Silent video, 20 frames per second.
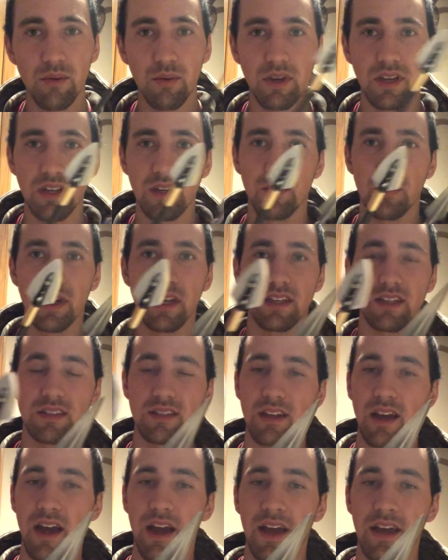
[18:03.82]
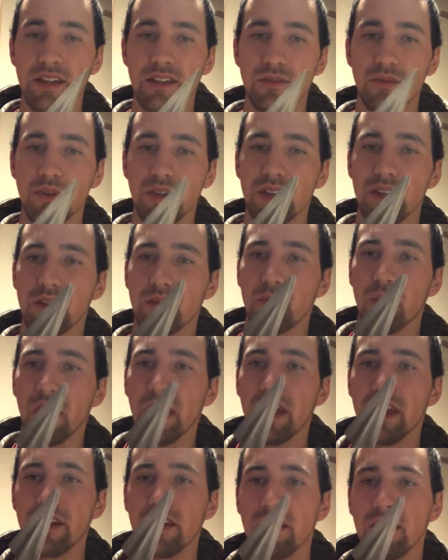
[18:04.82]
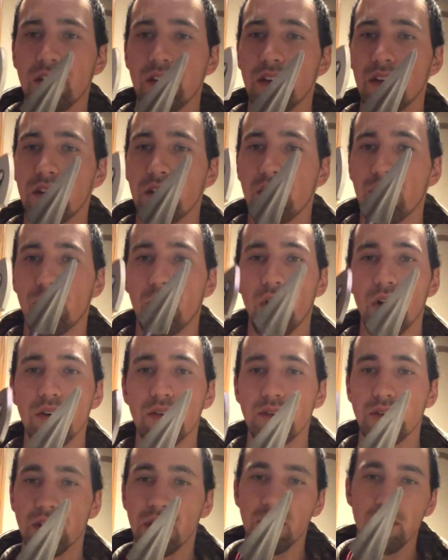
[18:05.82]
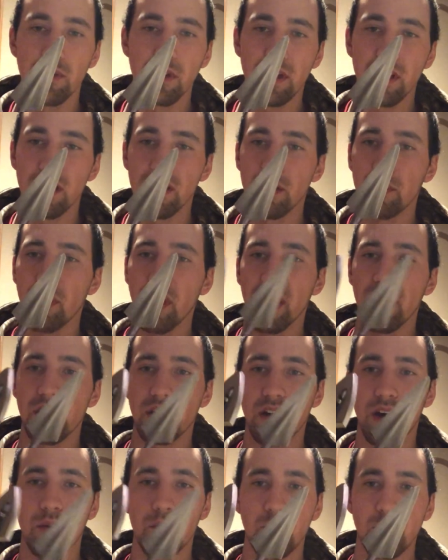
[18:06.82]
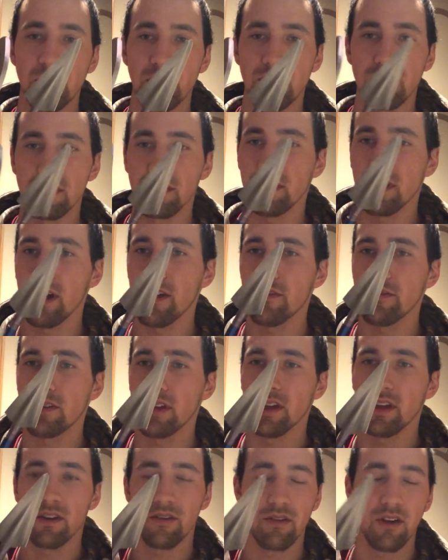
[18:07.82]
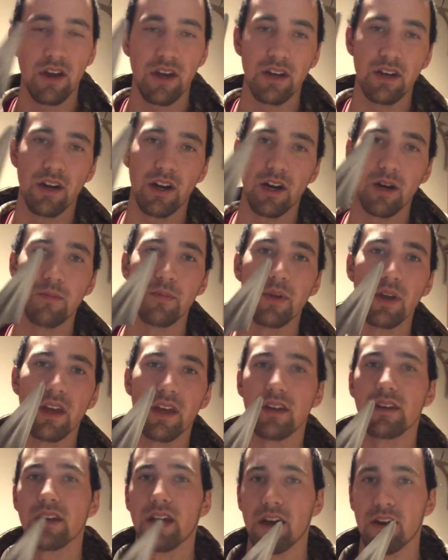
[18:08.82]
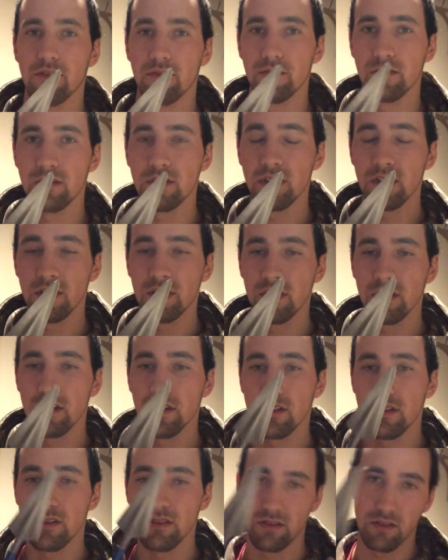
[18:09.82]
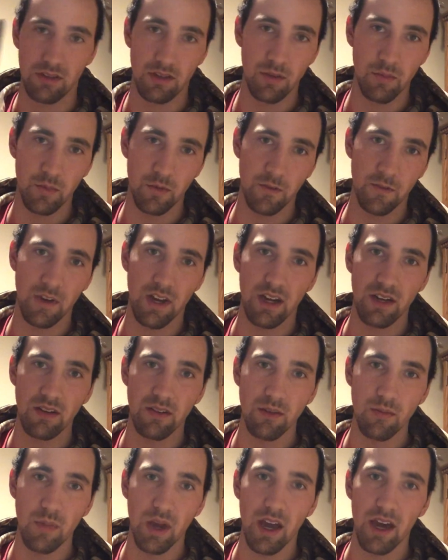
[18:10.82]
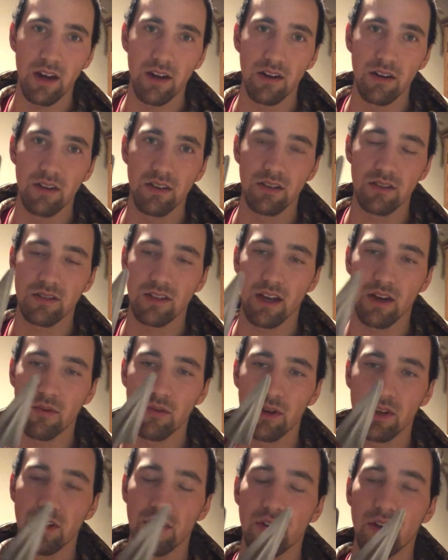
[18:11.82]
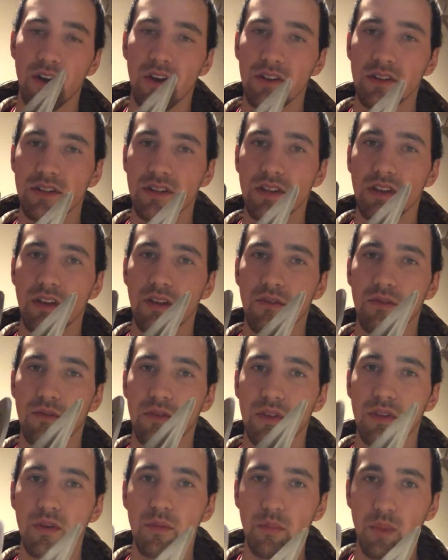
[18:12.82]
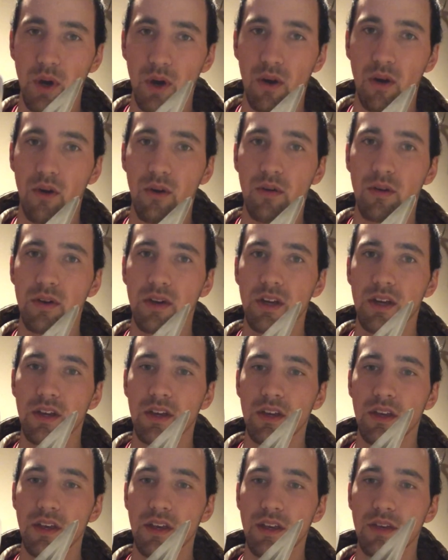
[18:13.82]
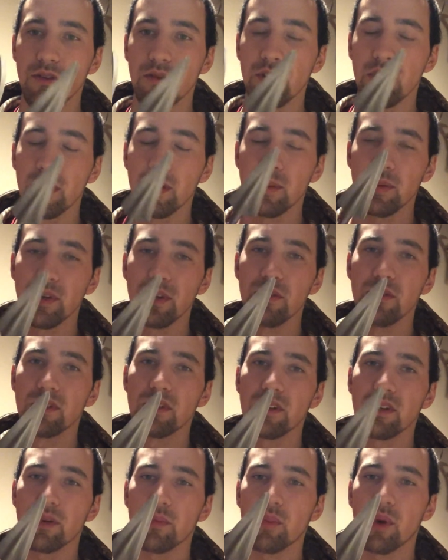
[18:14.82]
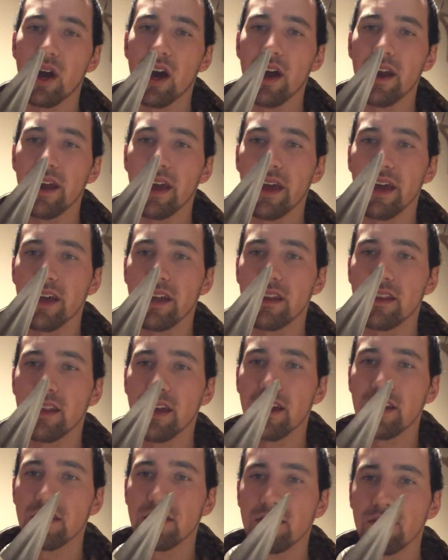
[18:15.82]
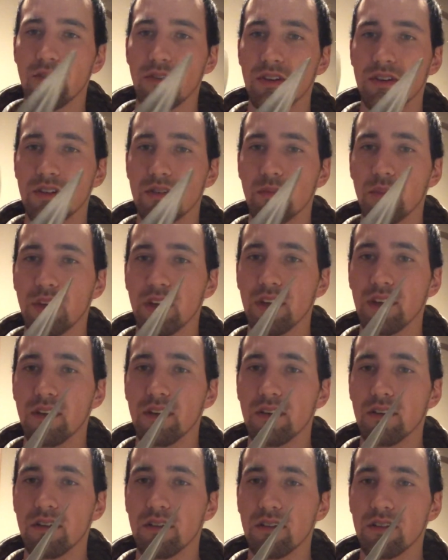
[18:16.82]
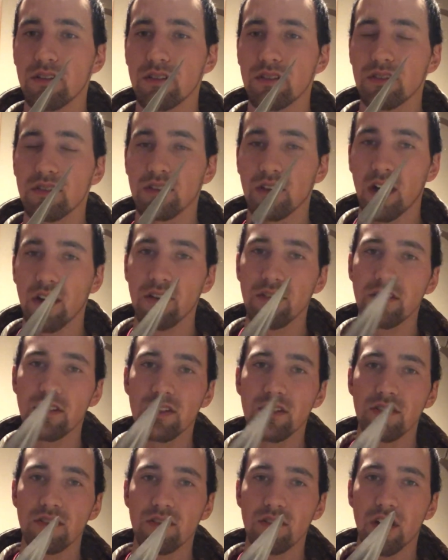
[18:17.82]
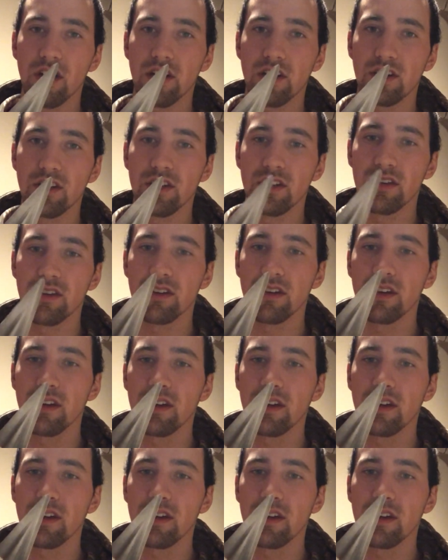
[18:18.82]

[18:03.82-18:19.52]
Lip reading: we can debate designs, we can debate quality, we can debate companies left and right, up and down. The simple fact of the matter is that when you're hunting with a bow, you need to be using a broadhead that is going to be solid construction.